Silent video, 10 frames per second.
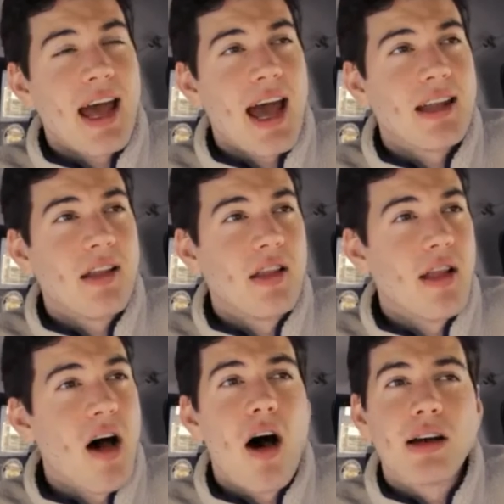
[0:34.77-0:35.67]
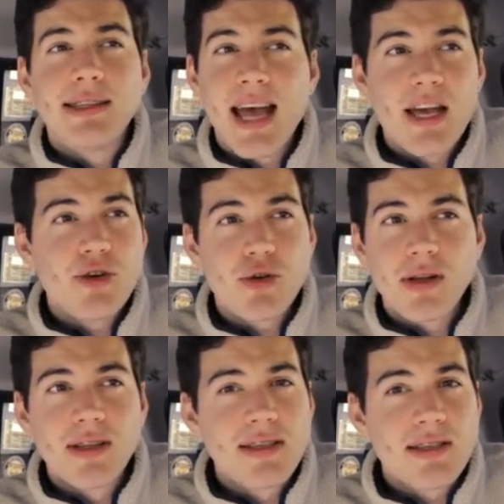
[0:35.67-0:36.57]
had long
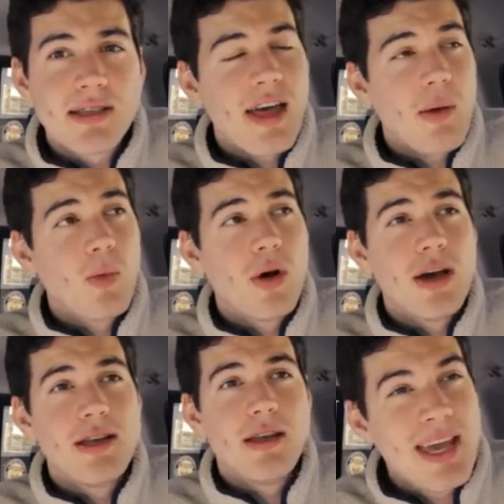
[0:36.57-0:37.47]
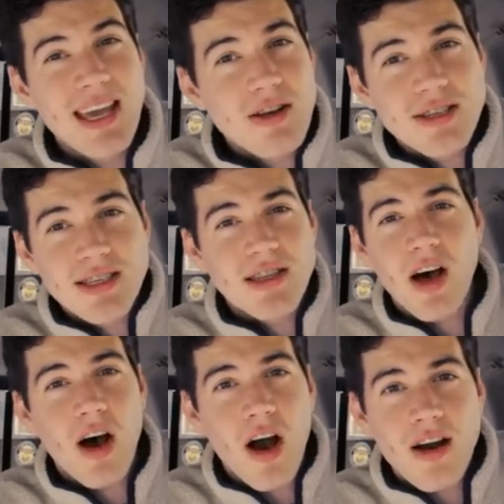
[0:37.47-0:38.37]
tendrils that would pierce the
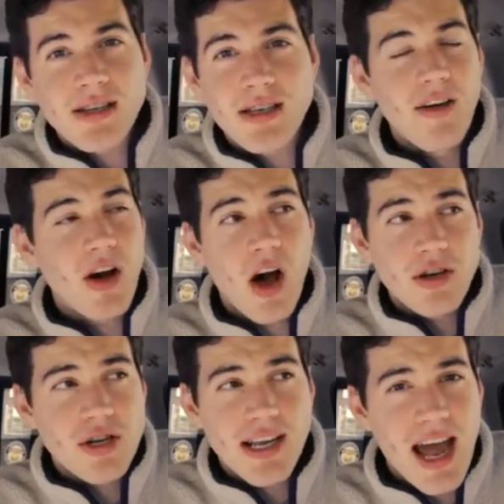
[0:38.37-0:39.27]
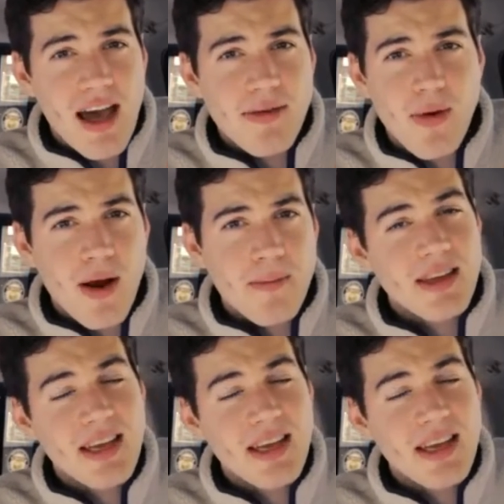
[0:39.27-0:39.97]
heart of a hunter-gatherer.